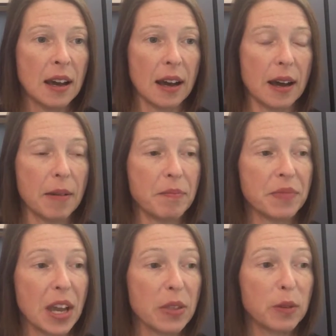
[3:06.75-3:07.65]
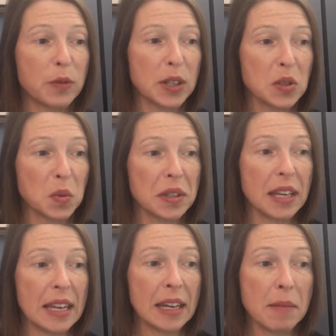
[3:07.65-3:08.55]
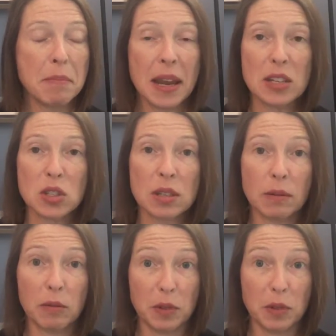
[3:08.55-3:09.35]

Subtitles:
Now the first one, the income-based